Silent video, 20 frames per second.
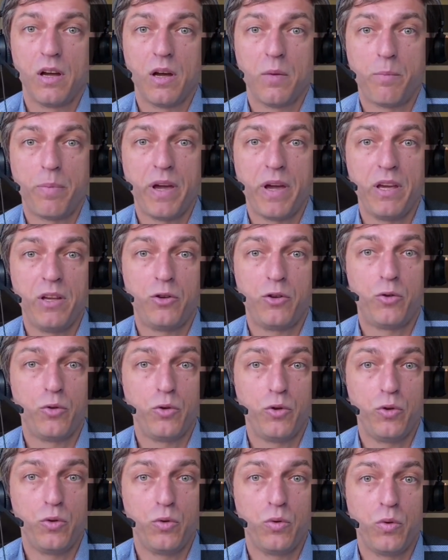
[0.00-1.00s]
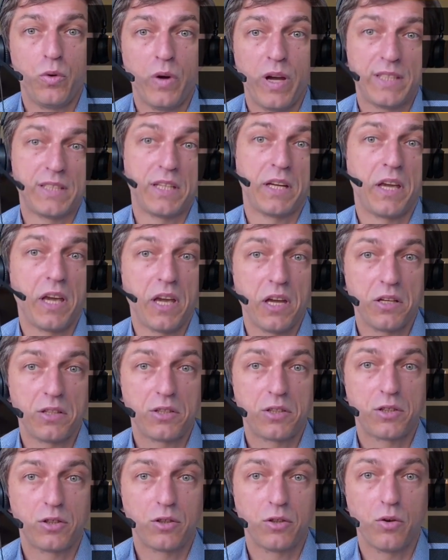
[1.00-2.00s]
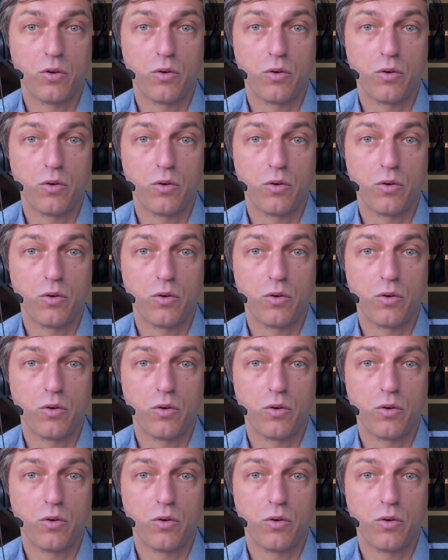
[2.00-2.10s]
paid to you as a cash,